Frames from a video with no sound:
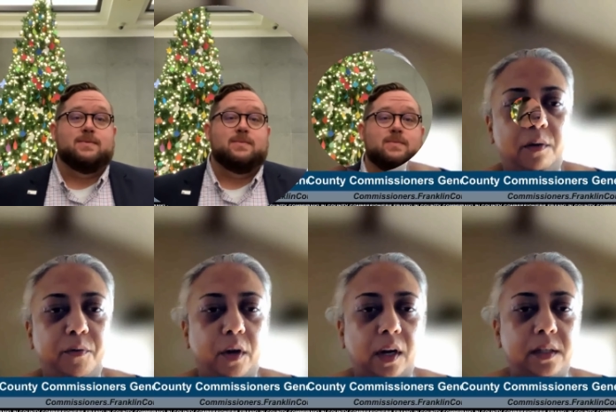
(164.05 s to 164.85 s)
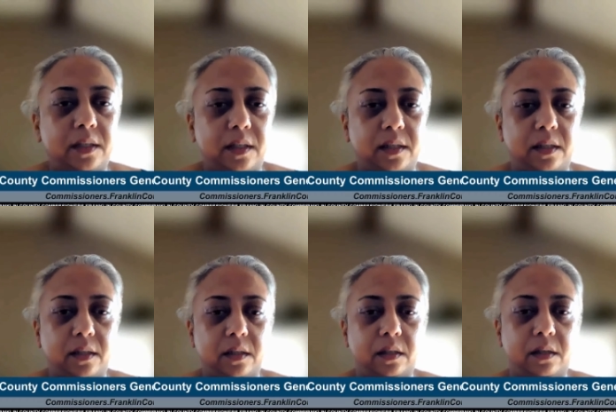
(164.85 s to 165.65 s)
Uh, for us, this
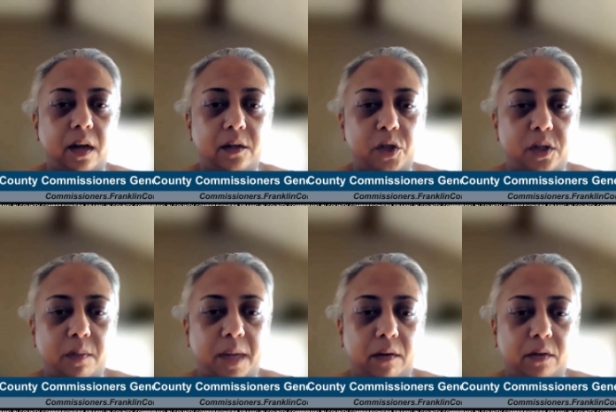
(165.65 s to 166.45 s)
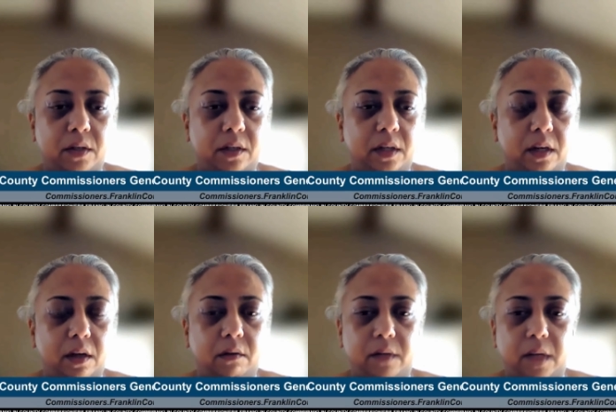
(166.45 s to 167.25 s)
is not just about, you know,